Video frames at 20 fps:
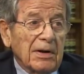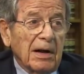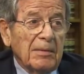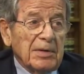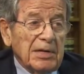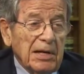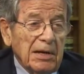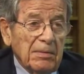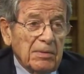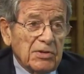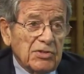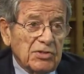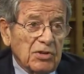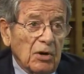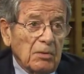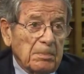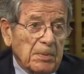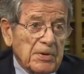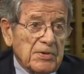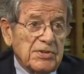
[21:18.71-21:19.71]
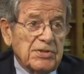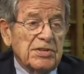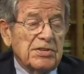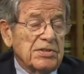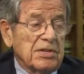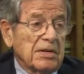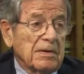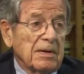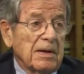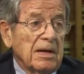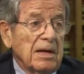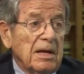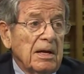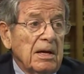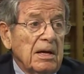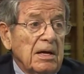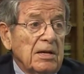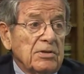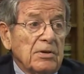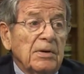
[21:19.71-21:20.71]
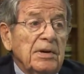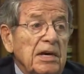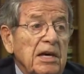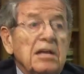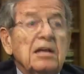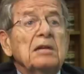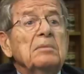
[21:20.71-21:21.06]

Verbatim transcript: I mean, he was so persistent. So he